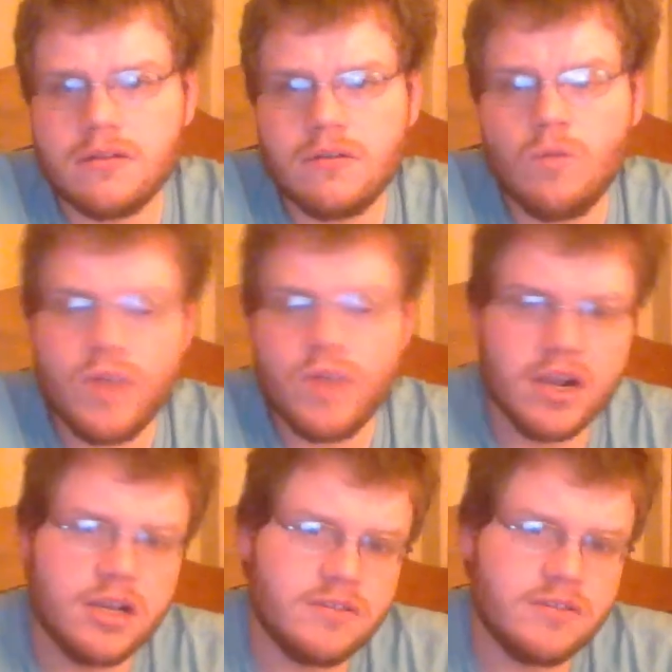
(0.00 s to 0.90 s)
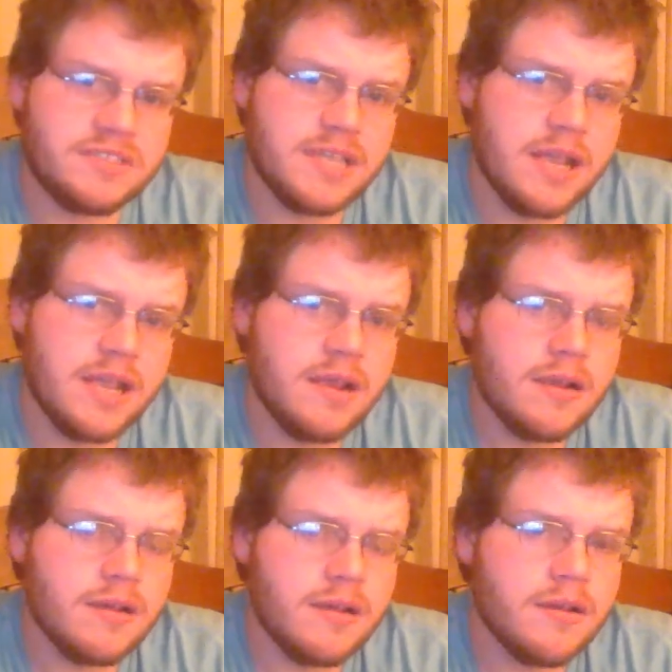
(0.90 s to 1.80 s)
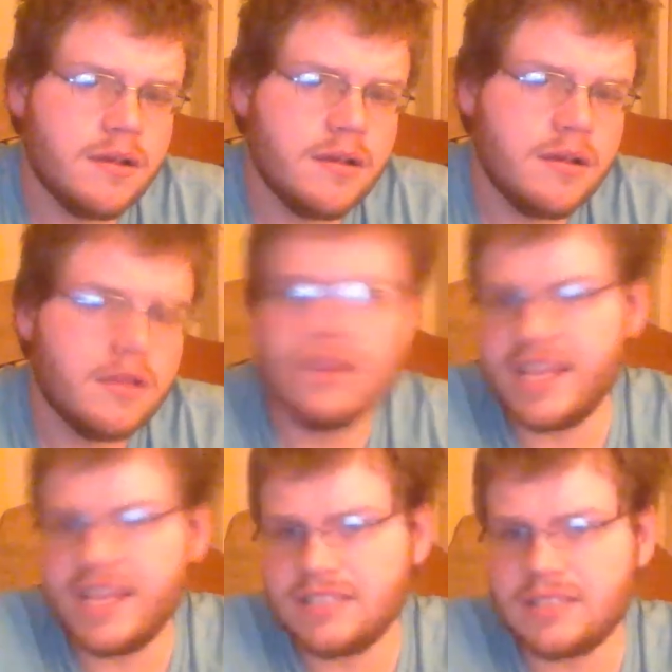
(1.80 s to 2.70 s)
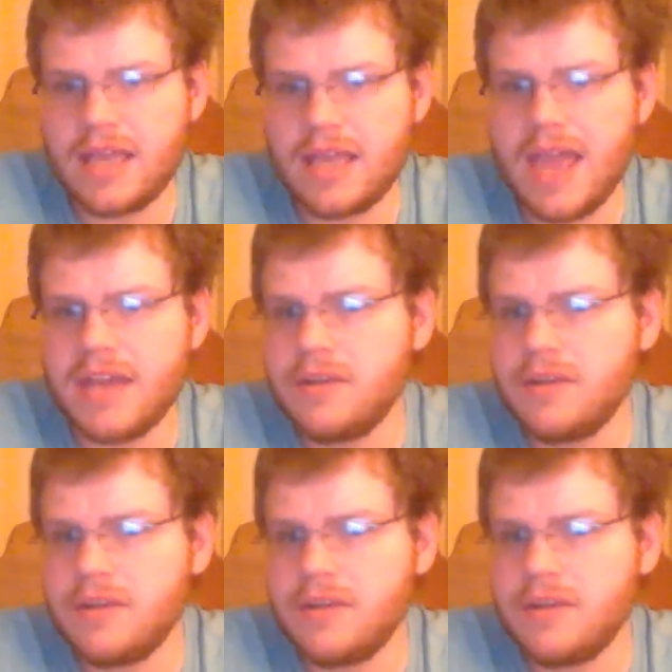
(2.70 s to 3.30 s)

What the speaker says: we're going to go see Liz and her